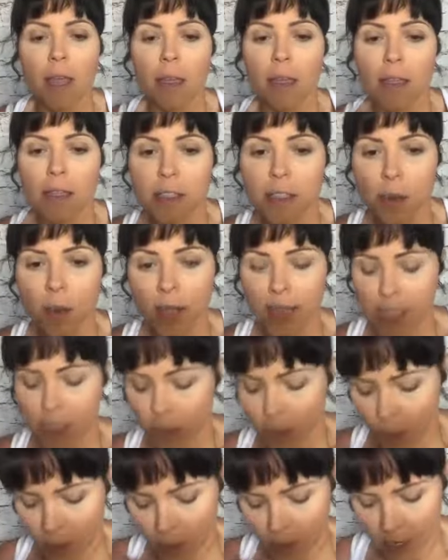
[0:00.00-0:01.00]
So I
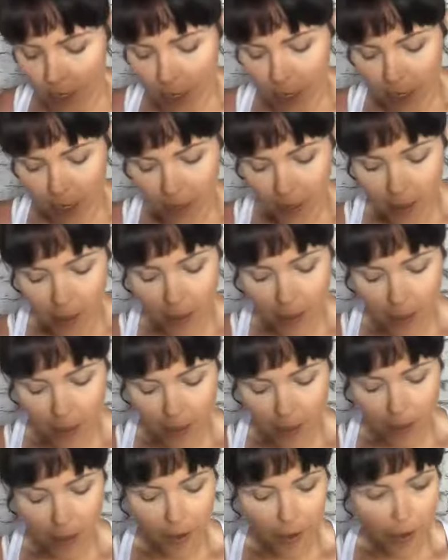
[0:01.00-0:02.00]
just wanted to
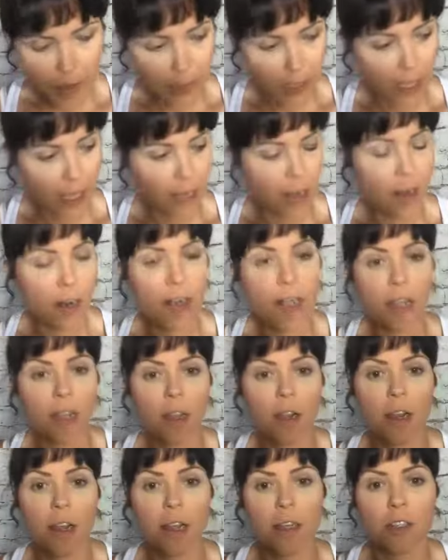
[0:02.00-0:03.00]
get on
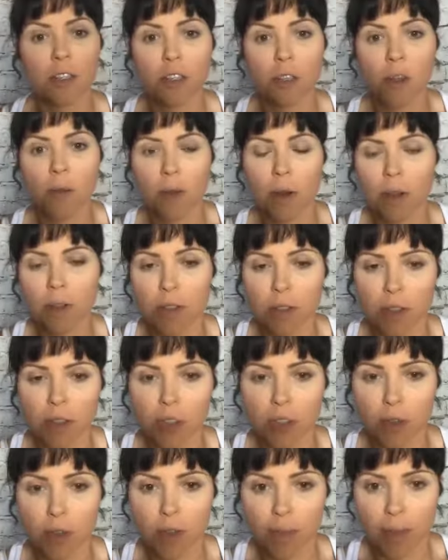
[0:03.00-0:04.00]
here and show you what I was going to
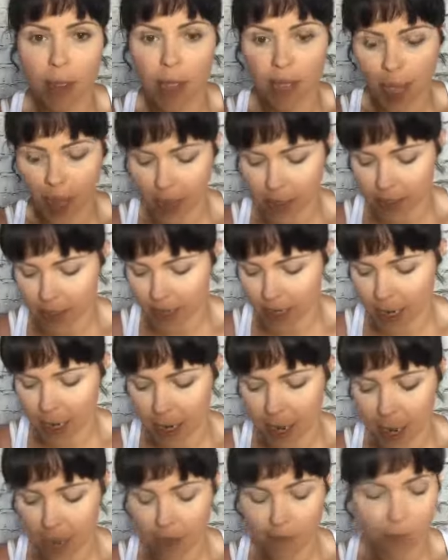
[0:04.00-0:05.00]
do with my eyes today.
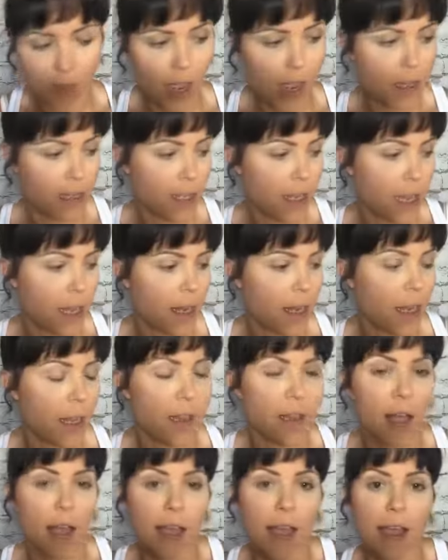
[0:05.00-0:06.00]
I have not done a
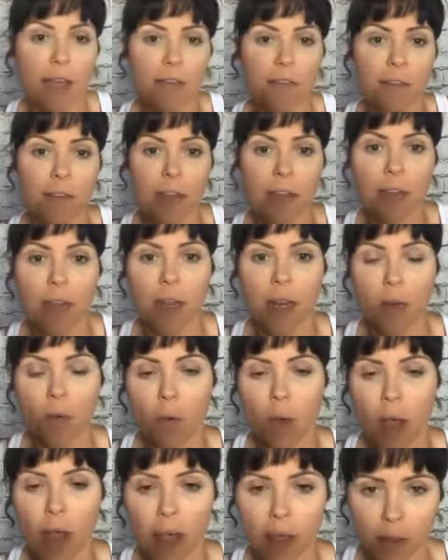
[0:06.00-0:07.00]
live in a
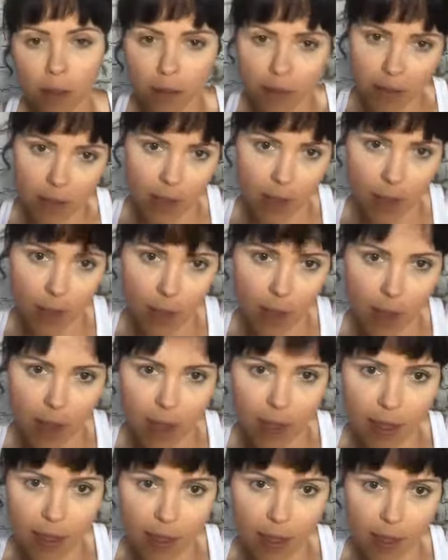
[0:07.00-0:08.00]
while, so
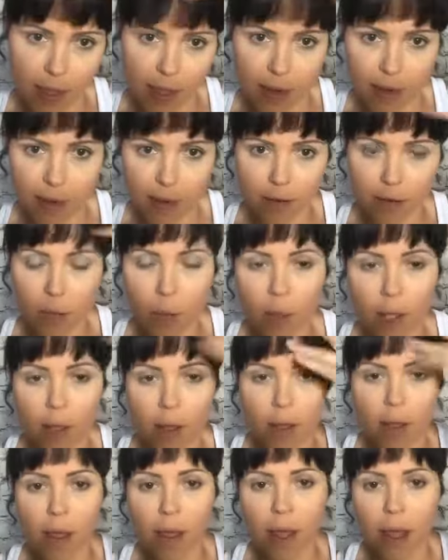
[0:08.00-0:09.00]
I thought,
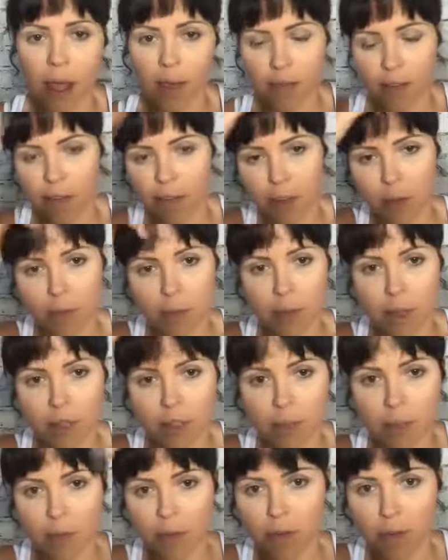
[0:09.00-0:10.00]
well, I have a few
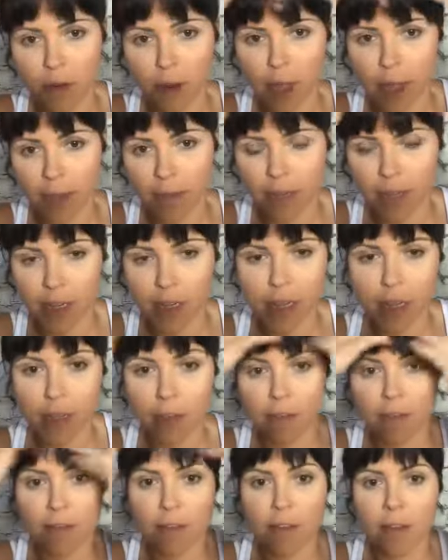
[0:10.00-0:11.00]
minutes before I have to
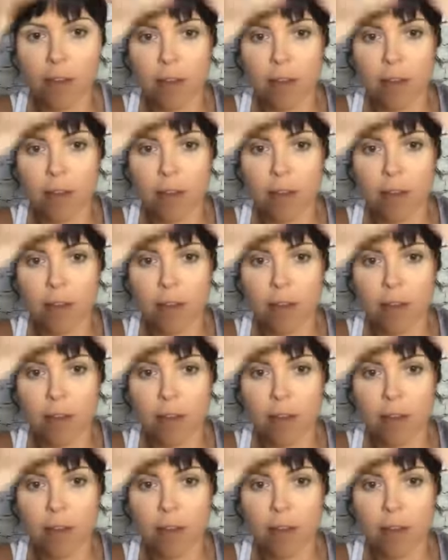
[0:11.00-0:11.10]
leave.